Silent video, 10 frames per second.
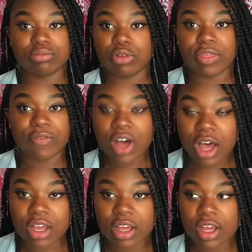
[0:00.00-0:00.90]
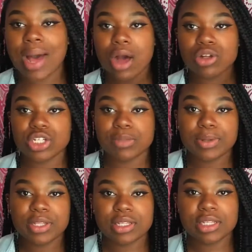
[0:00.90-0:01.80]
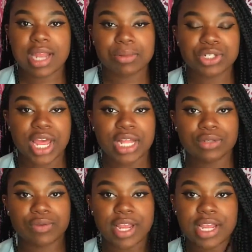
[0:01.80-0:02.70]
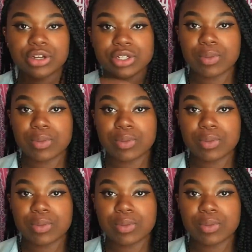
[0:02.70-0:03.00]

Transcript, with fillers: what the fuck? I would just put the Snapchats right here